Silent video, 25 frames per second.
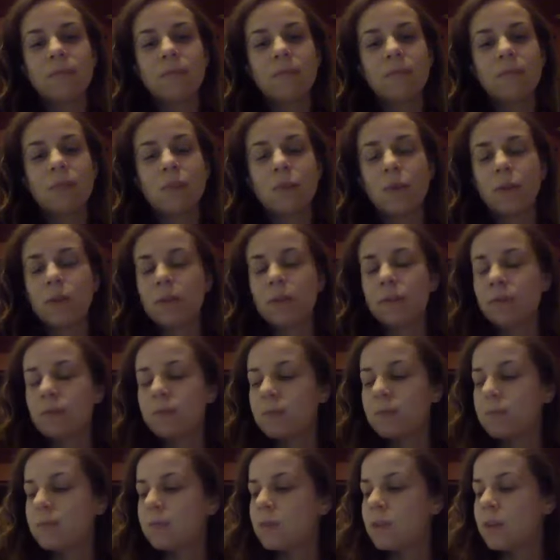sort of
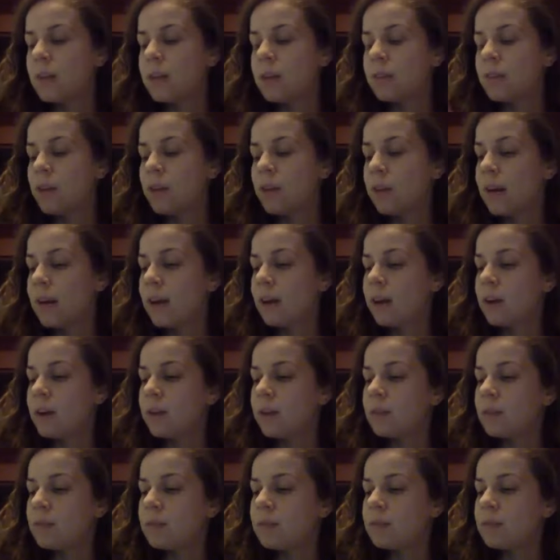trying to figure it
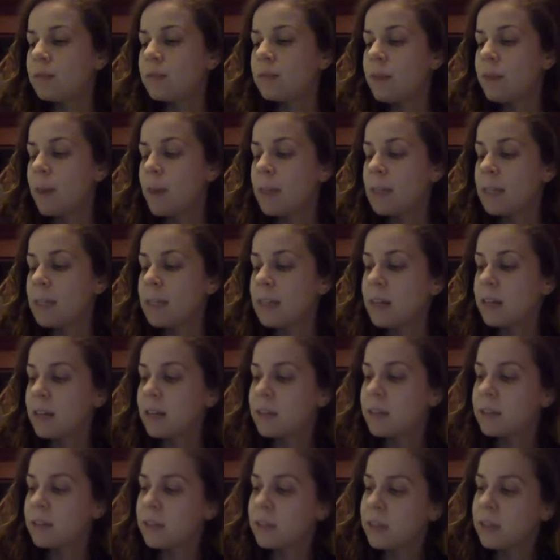out by
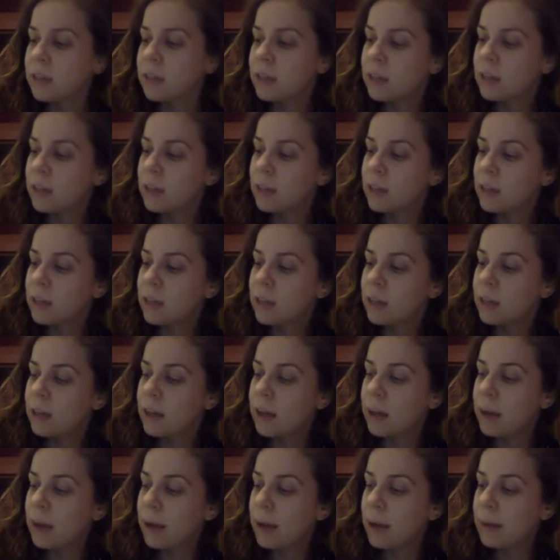myself.
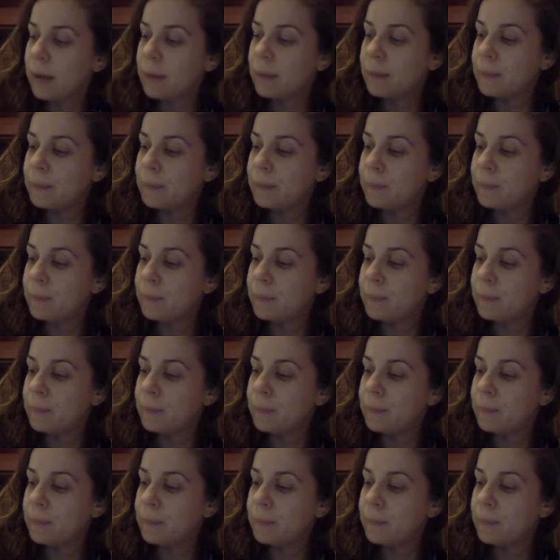But